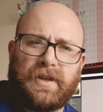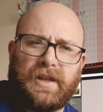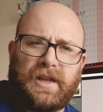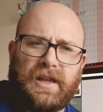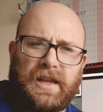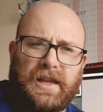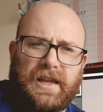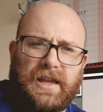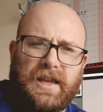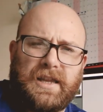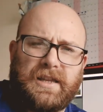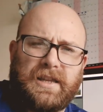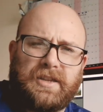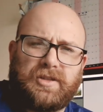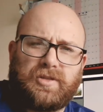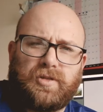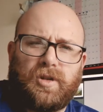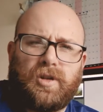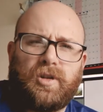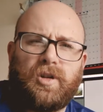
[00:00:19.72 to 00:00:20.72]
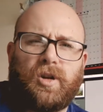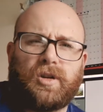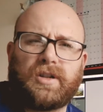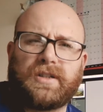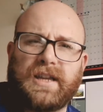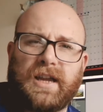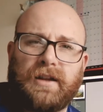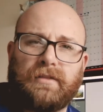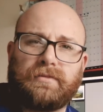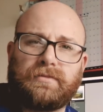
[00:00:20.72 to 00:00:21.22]
a sort of
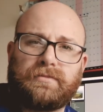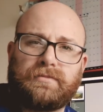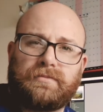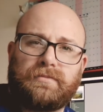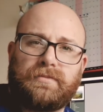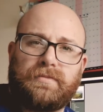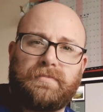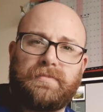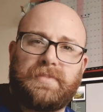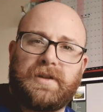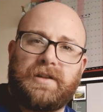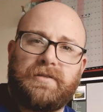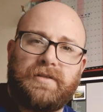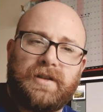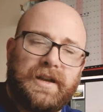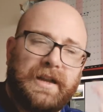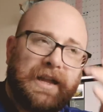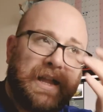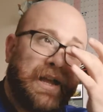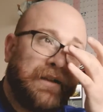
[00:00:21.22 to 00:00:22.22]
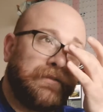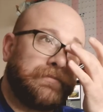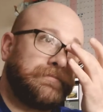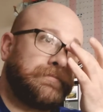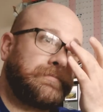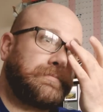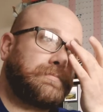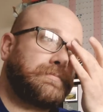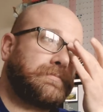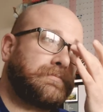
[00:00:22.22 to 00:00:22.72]
lockdown period again.
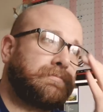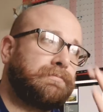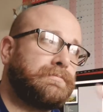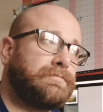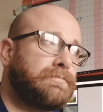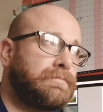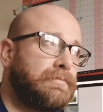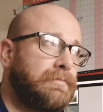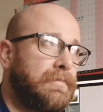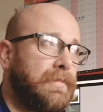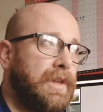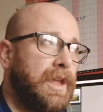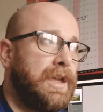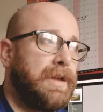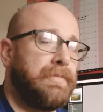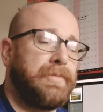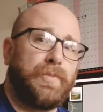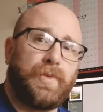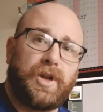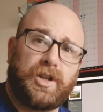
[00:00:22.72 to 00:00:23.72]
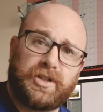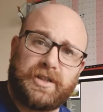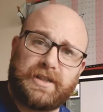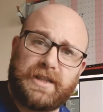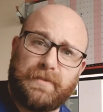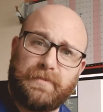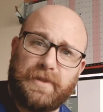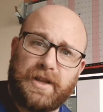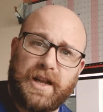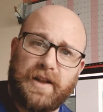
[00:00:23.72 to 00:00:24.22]
The Welsh
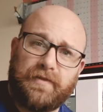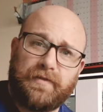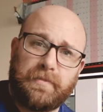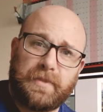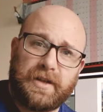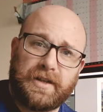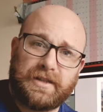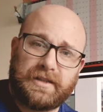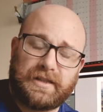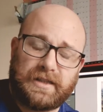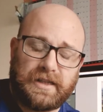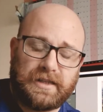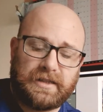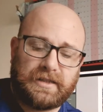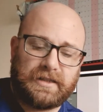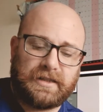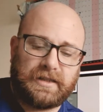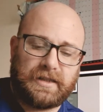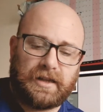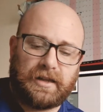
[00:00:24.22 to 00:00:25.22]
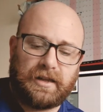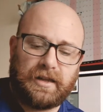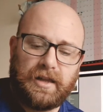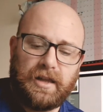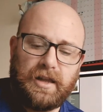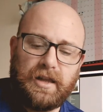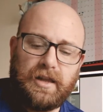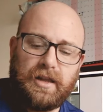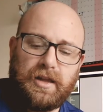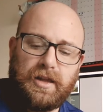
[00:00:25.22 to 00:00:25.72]
Assembly government has
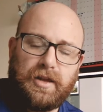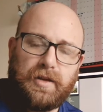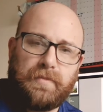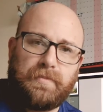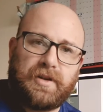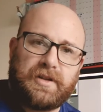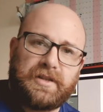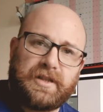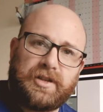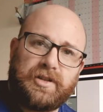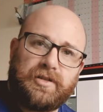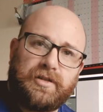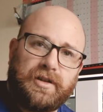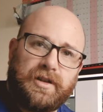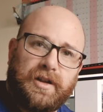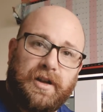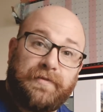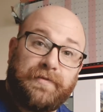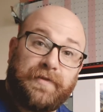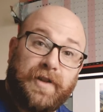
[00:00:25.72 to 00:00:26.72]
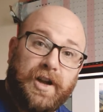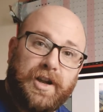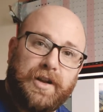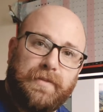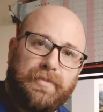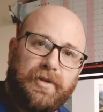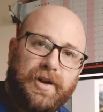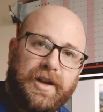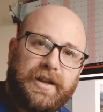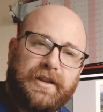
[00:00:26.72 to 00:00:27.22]
put us under a fire
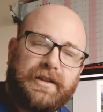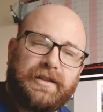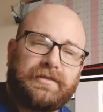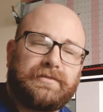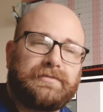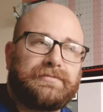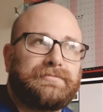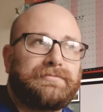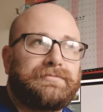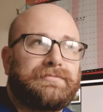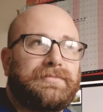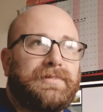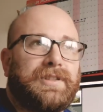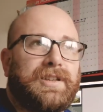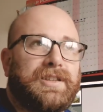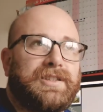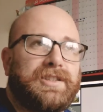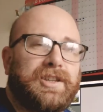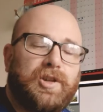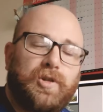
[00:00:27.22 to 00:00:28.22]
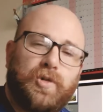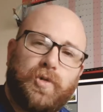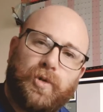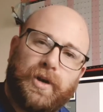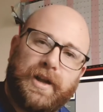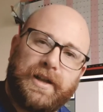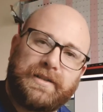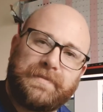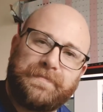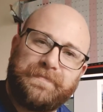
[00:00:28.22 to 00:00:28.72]
break, as they call
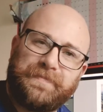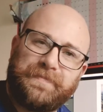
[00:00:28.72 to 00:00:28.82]
it.